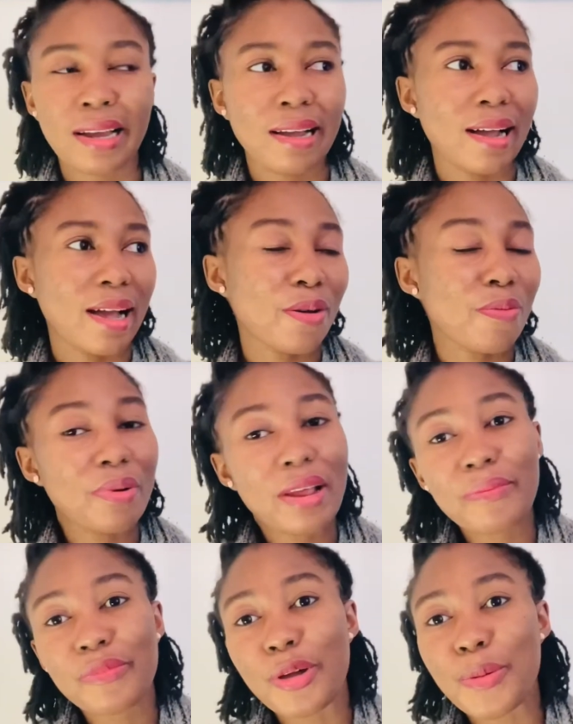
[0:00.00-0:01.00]
I don't
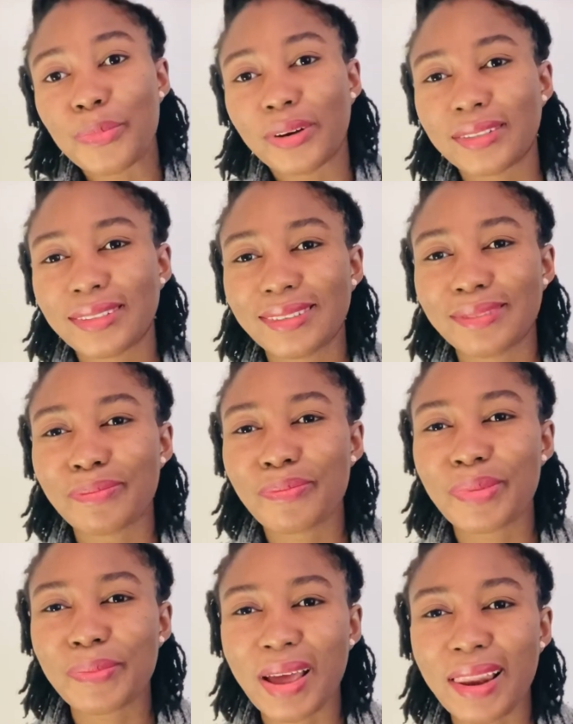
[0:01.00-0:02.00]
blame them. But
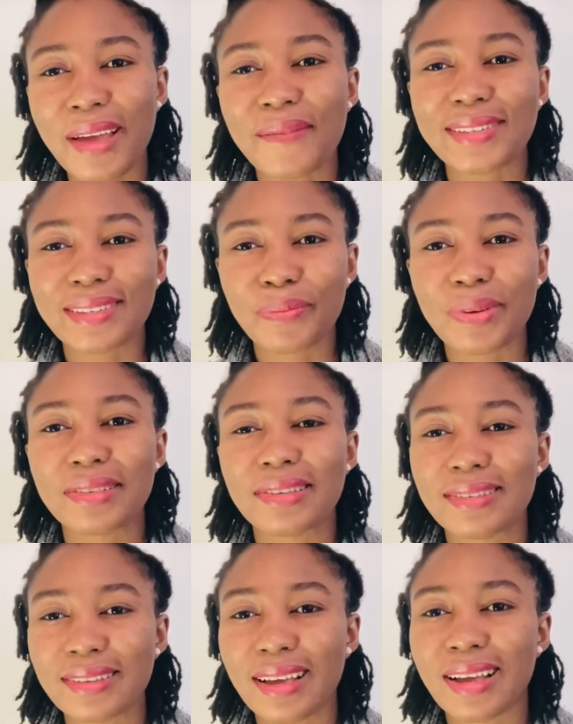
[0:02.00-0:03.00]
my life as a
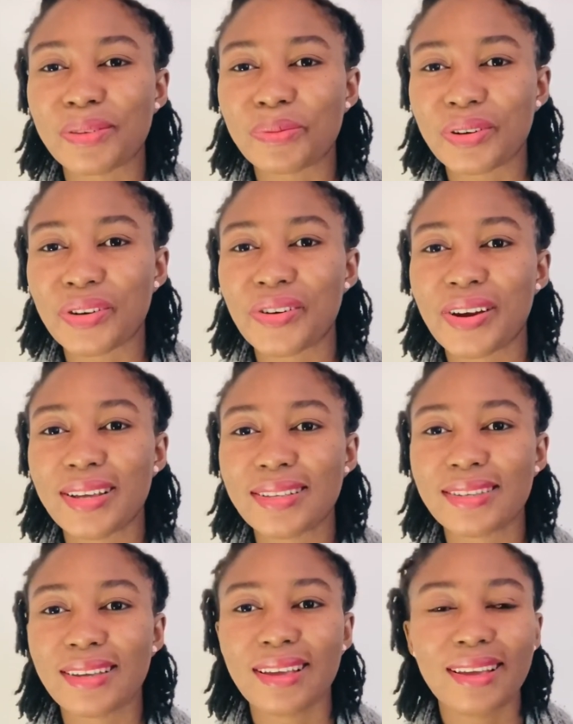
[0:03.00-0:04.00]
PCT has been great.
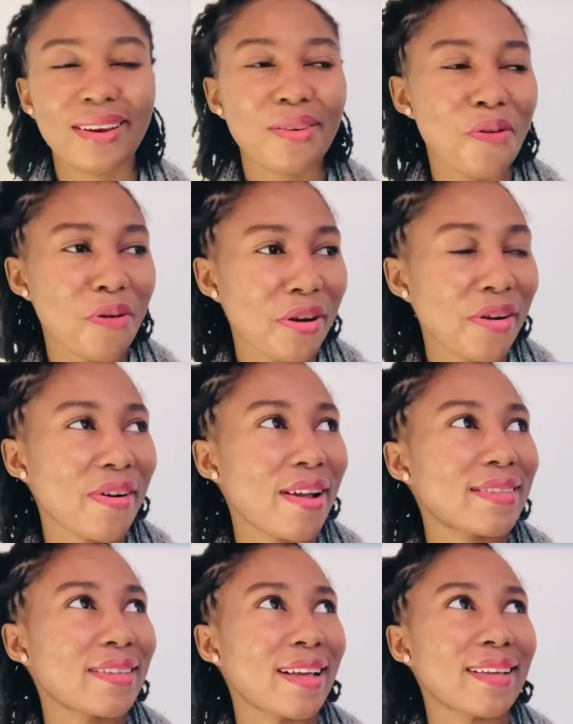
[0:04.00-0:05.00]
No
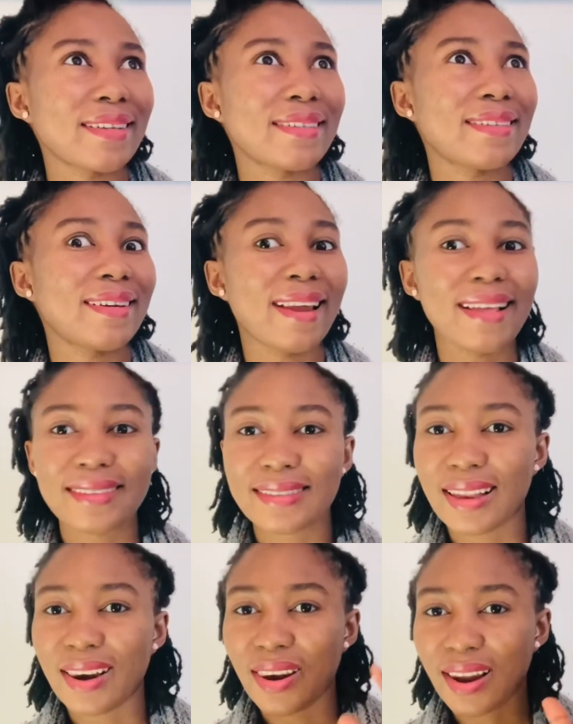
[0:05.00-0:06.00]
regrets. I learned
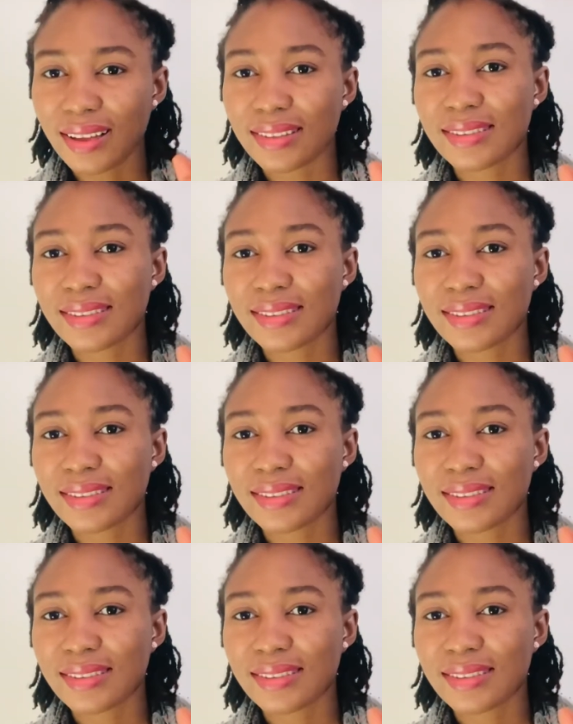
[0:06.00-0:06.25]
a lot.